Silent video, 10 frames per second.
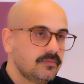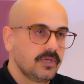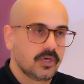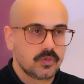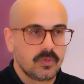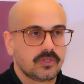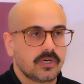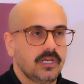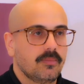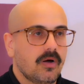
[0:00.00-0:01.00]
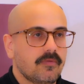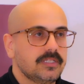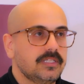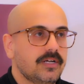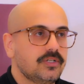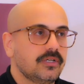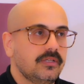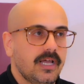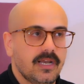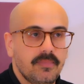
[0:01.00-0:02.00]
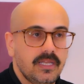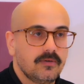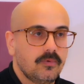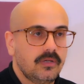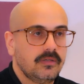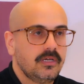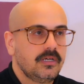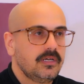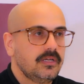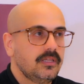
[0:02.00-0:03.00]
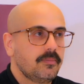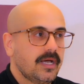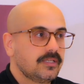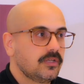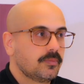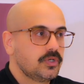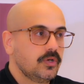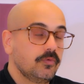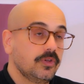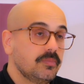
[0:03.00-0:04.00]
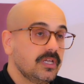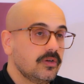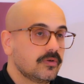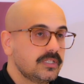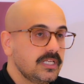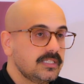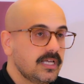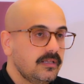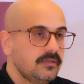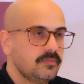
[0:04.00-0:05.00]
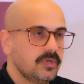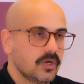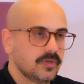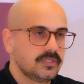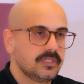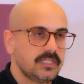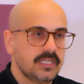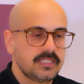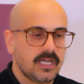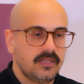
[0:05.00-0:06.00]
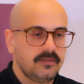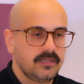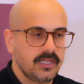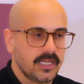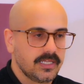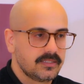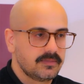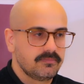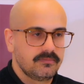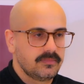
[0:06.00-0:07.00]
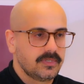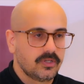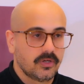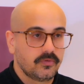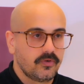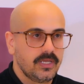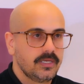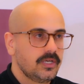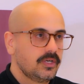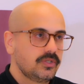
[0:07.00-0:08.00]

because we are talking about residential and a media wall, the best option would be your C-cell, because the C-cell is dot-free.